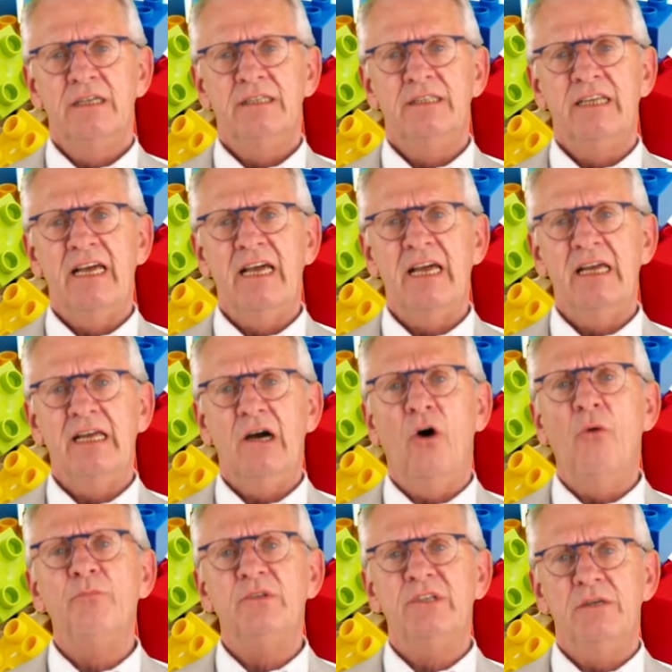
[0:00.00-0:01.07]
they
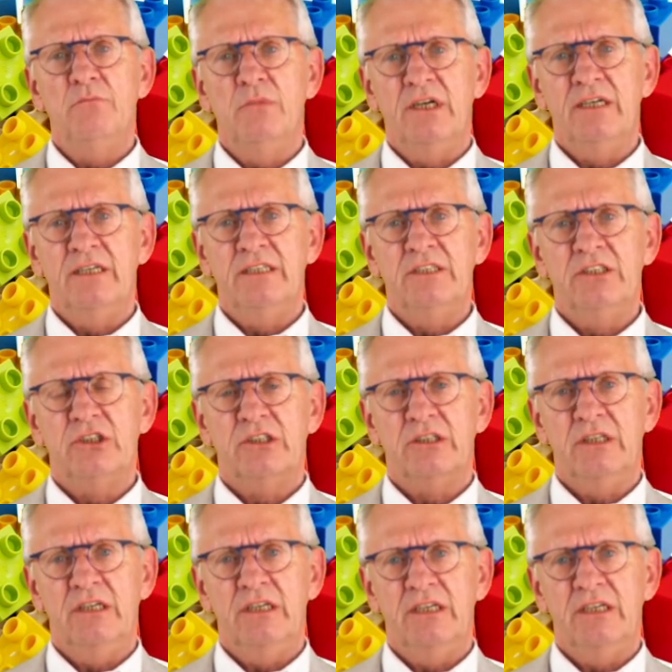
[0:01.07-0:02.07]
optimize